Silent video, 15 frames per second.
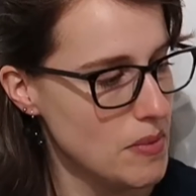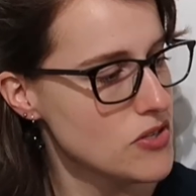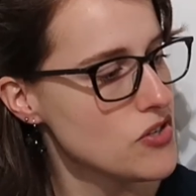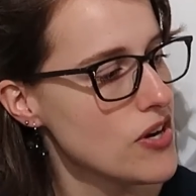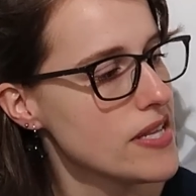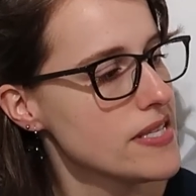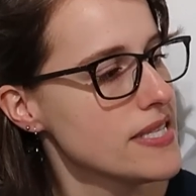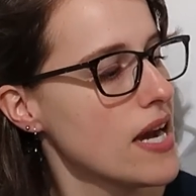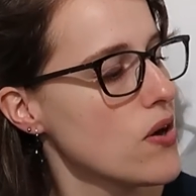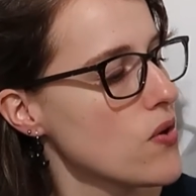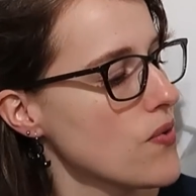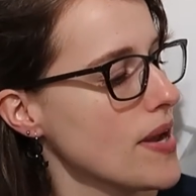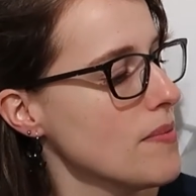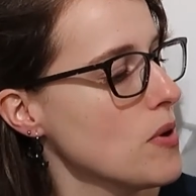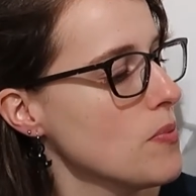I'm going to try the
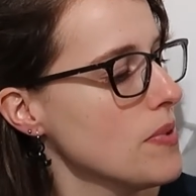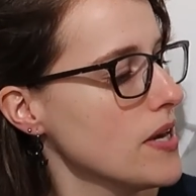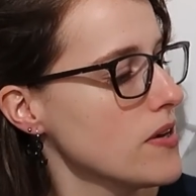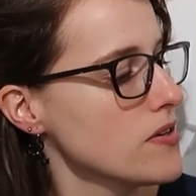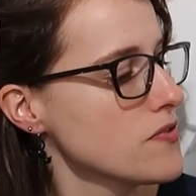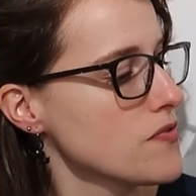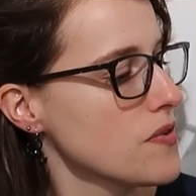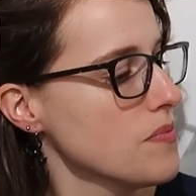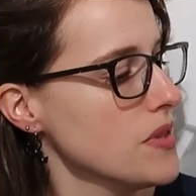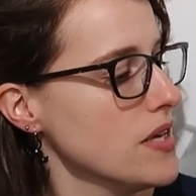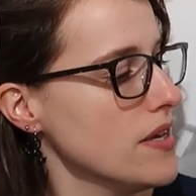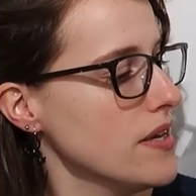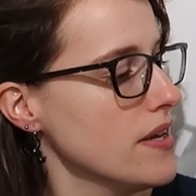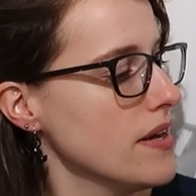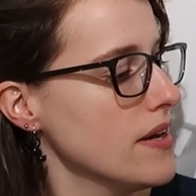Sour Rainbow Bears from
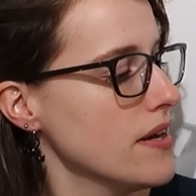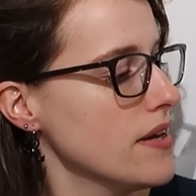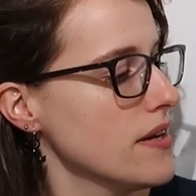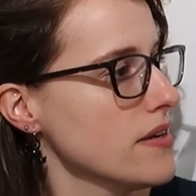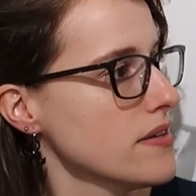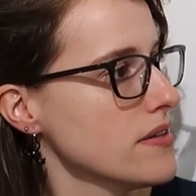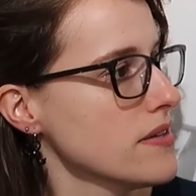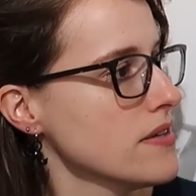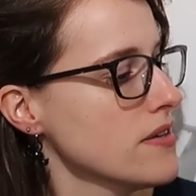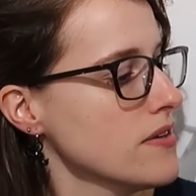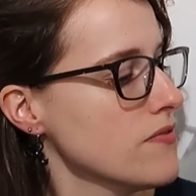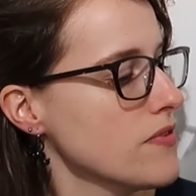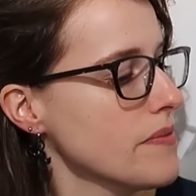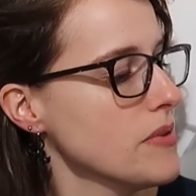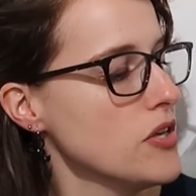the, uh,
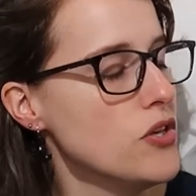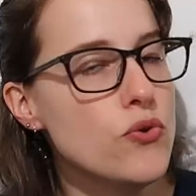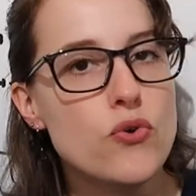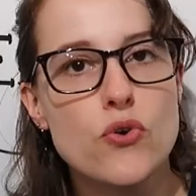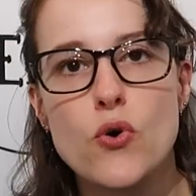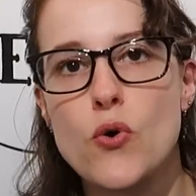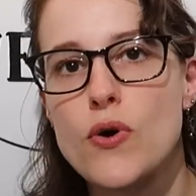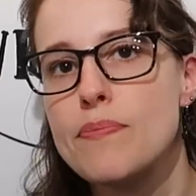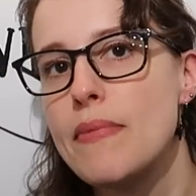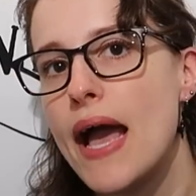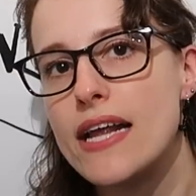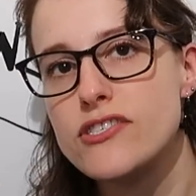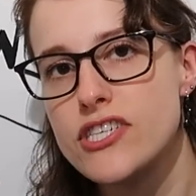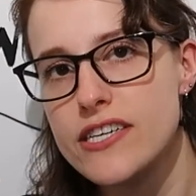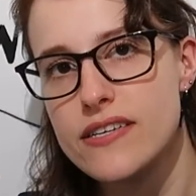from the Unicorn
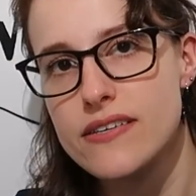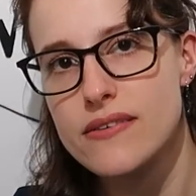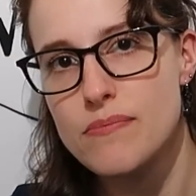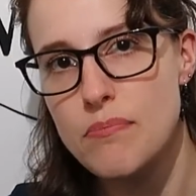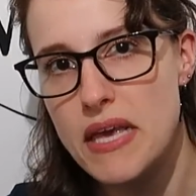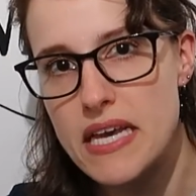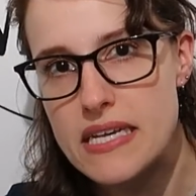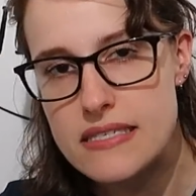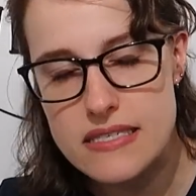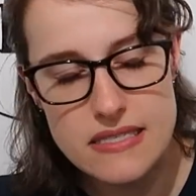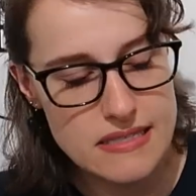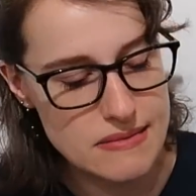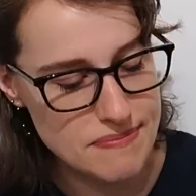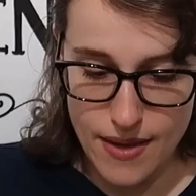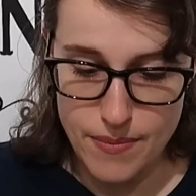Magic
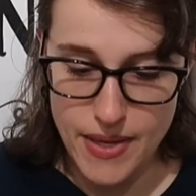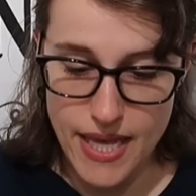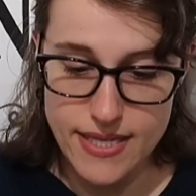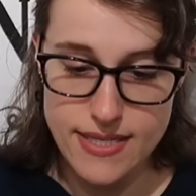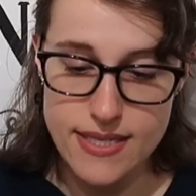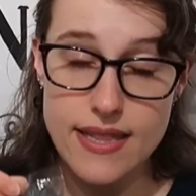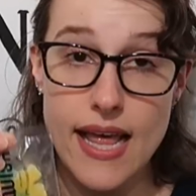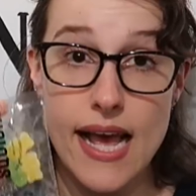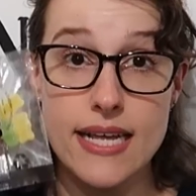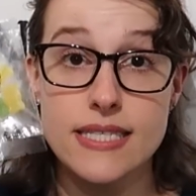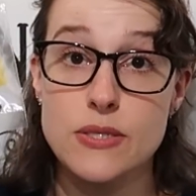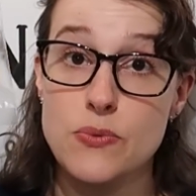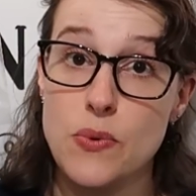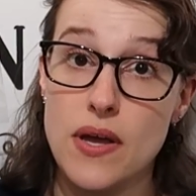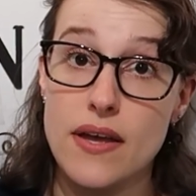mix. I'm guessing
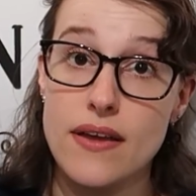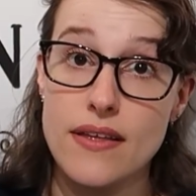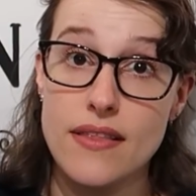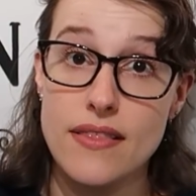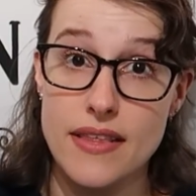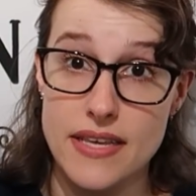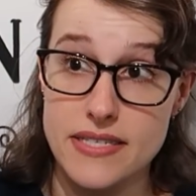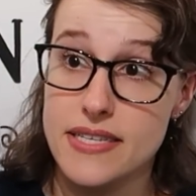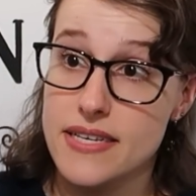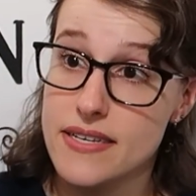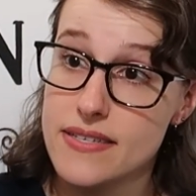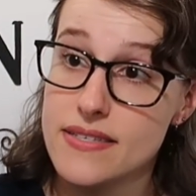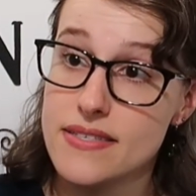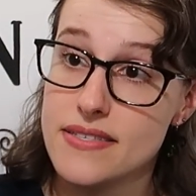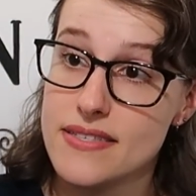that's what this
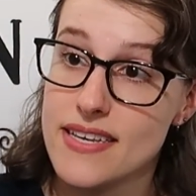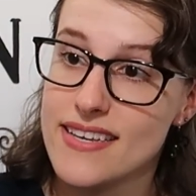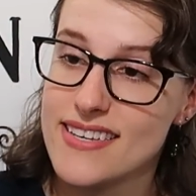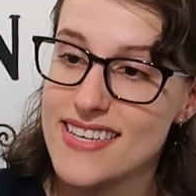is.